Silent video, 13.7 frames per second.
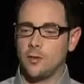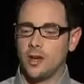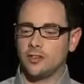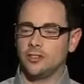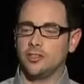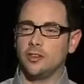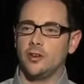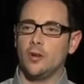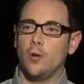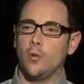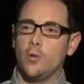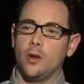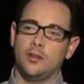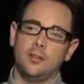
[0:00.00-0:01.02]
question,
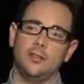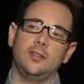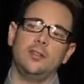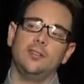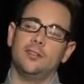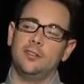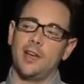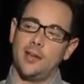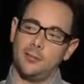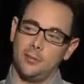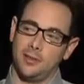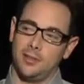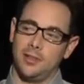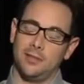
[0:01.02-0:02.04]
what do you think your dad
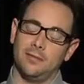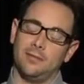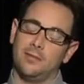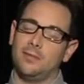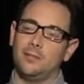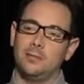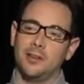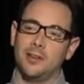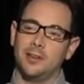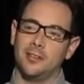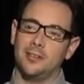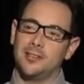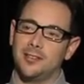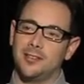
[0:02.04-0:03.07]
would think of
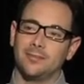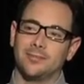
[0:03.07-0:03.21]
Beginners?